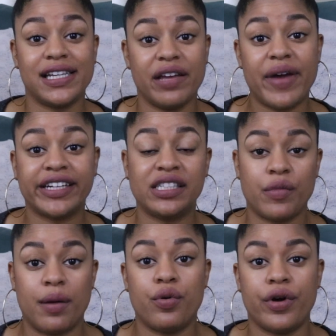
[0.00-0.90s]
get back to
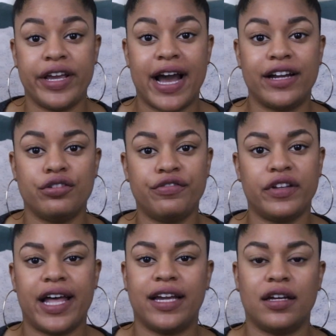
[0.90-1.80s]
my point, I do
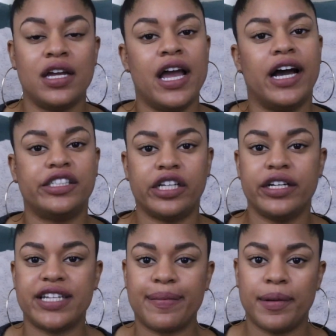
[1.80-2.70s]
feel like a
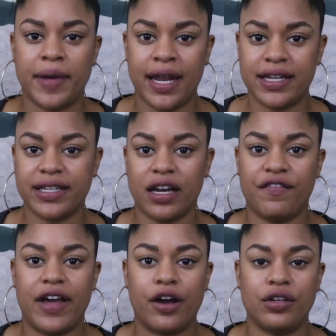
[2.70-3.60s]
certain type of man is going
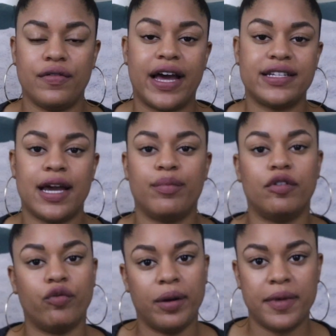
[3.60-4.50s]
to value that type
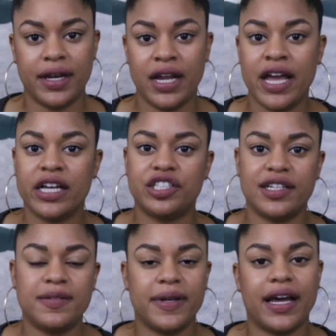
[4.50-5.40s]
of woman,
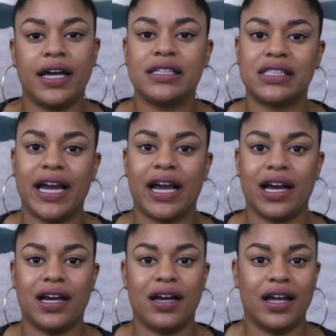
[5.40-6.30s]
just because, like,
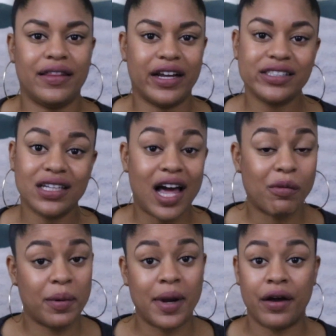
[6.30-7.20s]
there's a lot
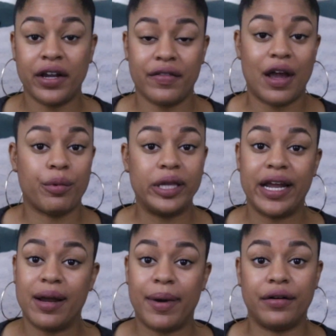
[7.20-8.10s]
of women out here that really
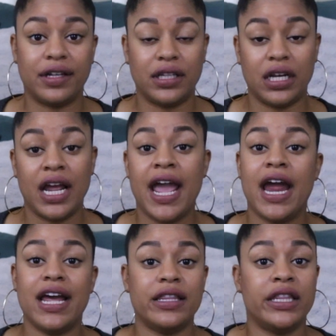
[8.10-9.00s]
ain't about nothing,
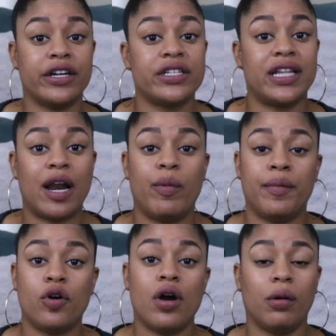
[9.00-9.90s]
and then there's a lot of
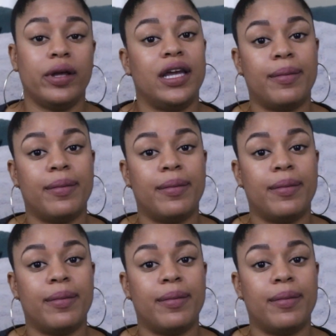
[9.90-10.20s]
women who are really